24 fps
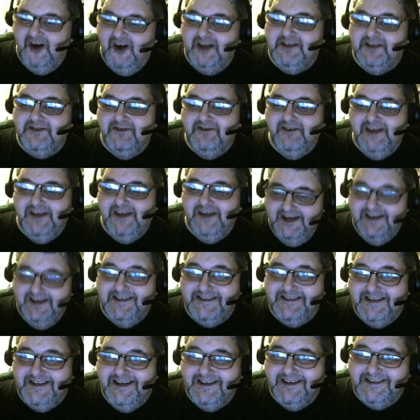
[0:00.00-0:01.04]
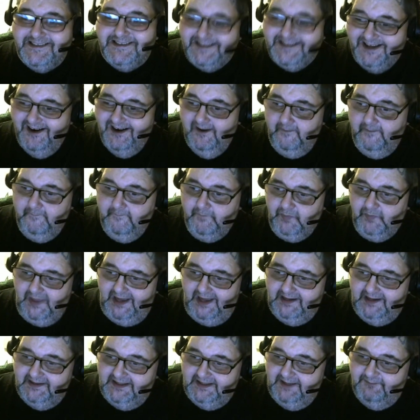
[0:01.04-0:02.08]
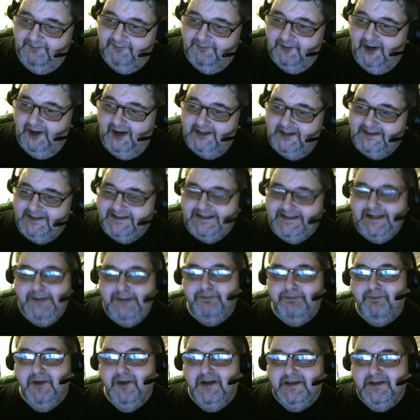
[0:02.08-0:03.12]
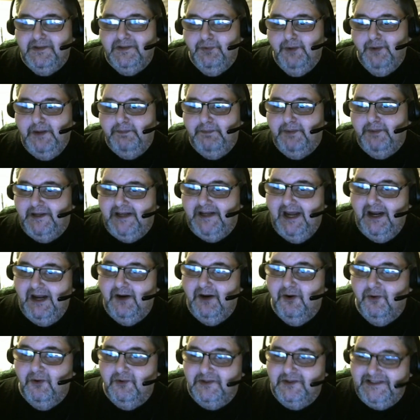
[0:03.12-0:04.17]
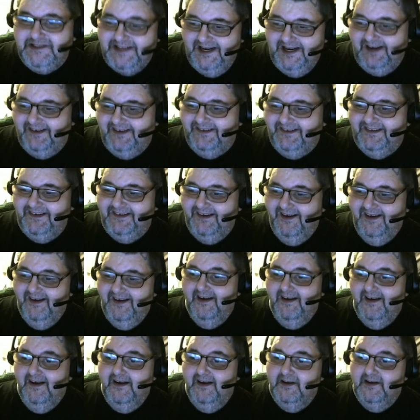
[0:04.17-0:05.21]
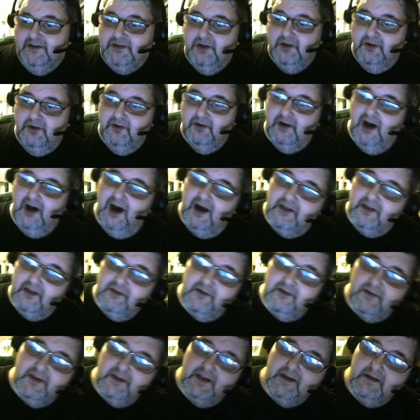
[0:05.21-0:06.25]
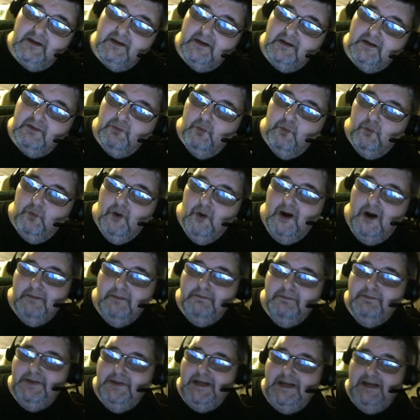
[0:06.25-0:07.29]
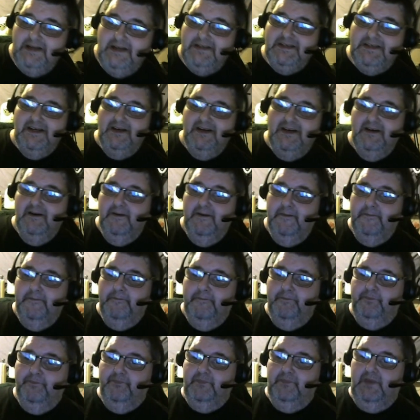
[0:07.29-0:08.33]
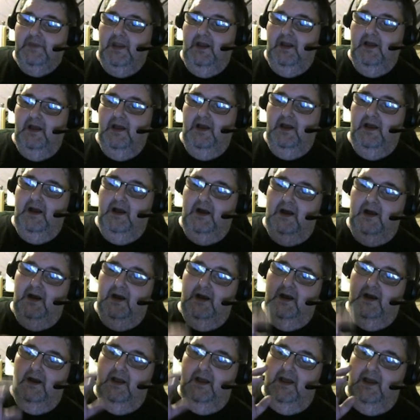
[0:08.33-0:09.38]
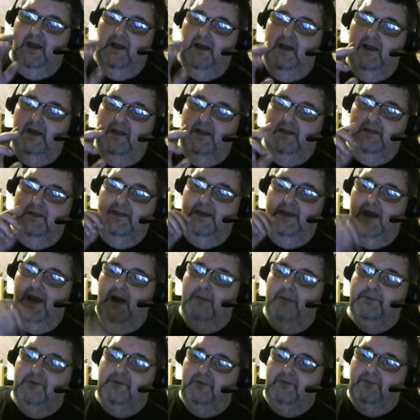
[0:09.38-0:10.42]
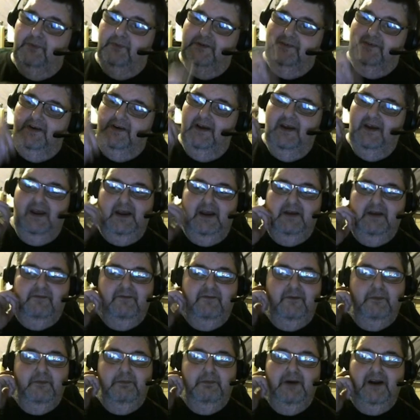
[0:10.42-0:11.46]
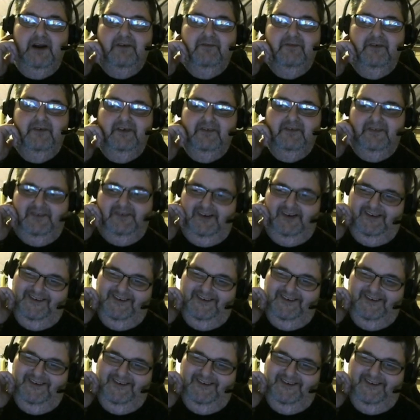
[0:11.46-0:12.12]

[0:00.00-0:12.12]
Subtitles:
zucchini sticks and deep fried sweet potato sticks. So other than one beet and the apples which I ate for breakfast,